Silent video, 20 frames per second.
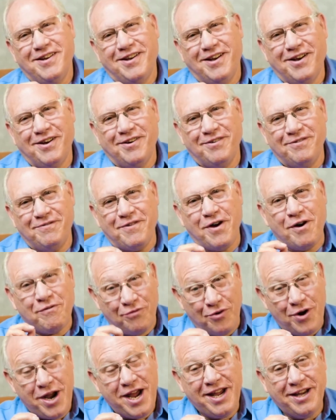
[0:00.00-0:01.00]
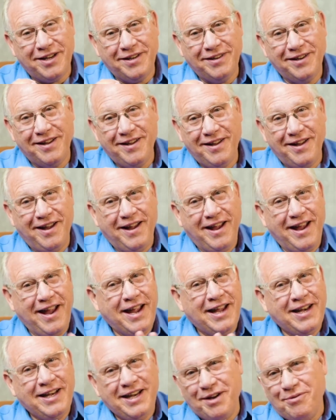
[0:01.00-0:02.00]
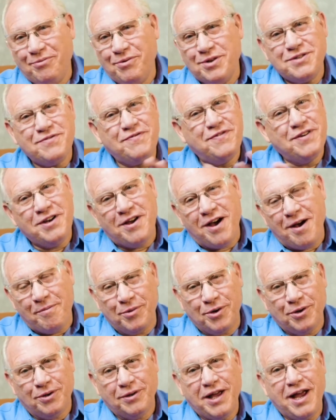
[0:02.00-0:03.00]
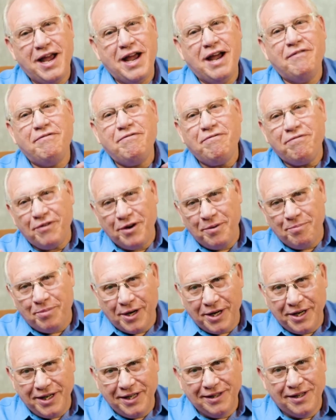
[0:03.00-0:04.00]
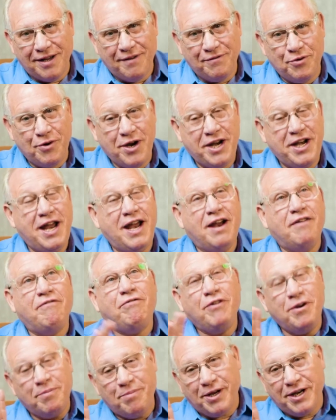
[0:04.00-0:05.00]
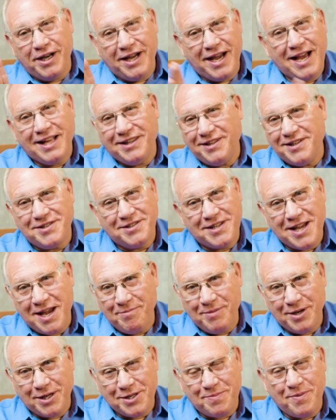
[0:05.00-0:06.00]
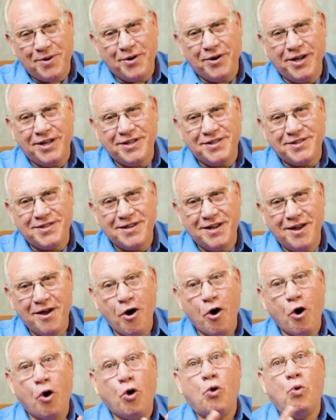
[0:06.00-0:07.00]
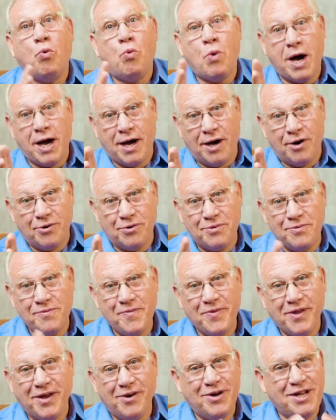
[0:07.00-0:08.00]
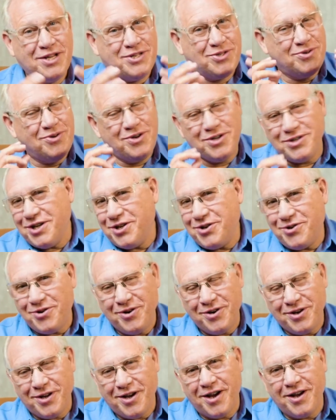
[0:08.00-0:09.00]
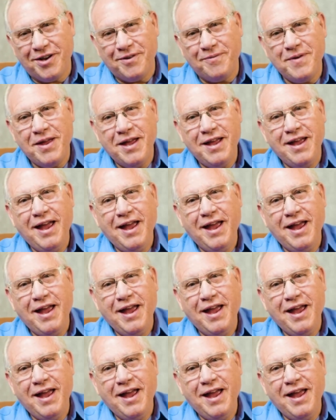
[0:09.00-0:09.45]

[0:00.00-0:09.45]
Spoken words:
of rain. And it was phenomenal. Everybody loved rain. Everybody had the same experience. Oh, wow, as soon as it turned on.